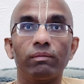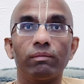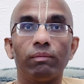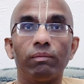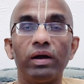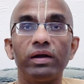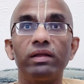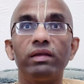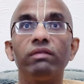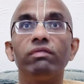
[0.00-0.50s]

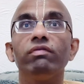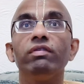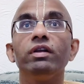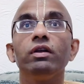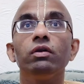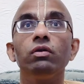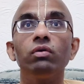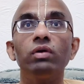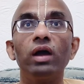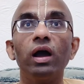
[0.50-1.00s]
But if we
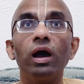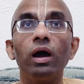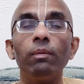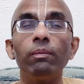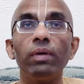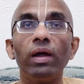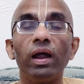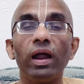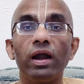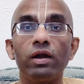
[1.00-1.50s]
look
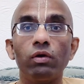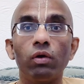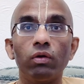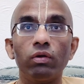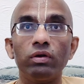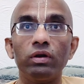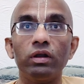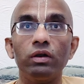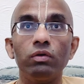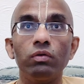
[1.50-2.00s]
up, and
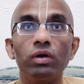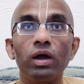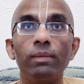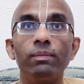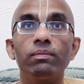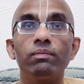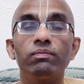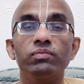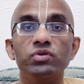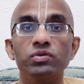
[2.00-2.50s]
not only look
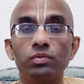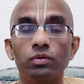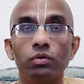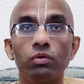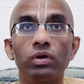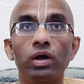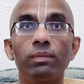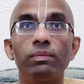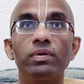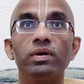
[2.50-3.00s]

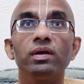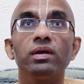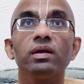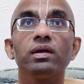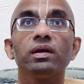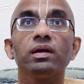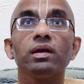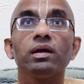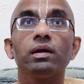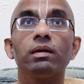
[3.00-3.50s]
up
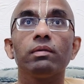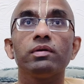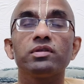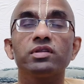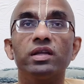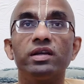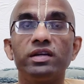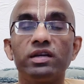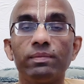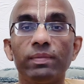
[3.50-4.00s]

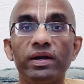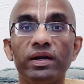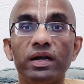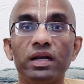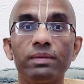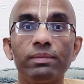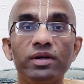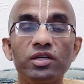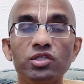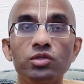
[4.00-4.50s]

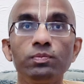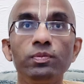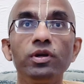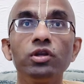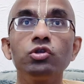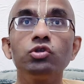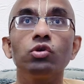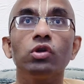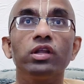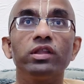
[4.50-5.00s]
sentimentally, but
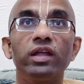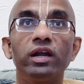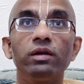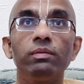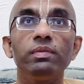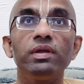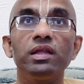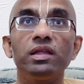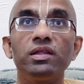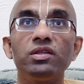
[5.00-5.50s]
spiritually,
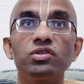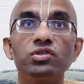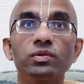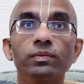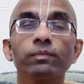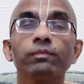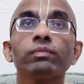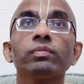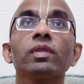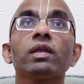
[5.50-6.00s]
that means
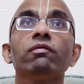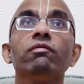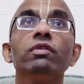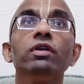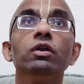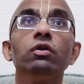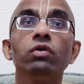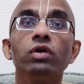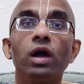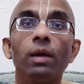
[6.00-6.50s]

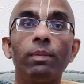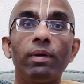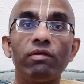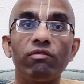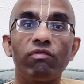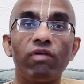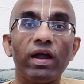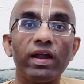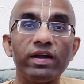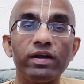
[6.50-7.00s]
we look up
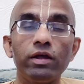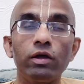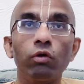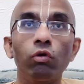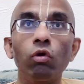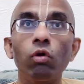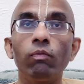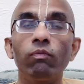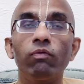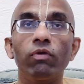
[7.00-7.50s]
and find a
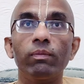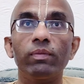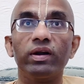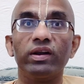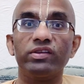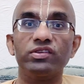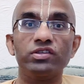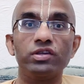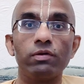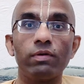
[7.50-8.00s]
rope from a
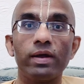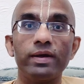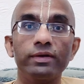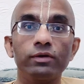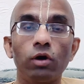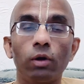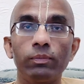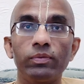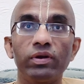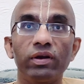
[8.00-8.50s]
rescue
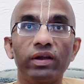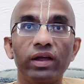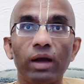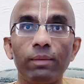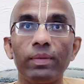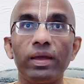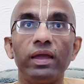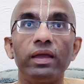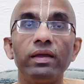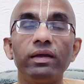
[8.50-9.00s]
helicopter
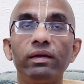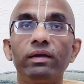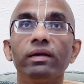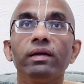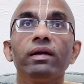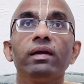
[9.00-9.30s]
coming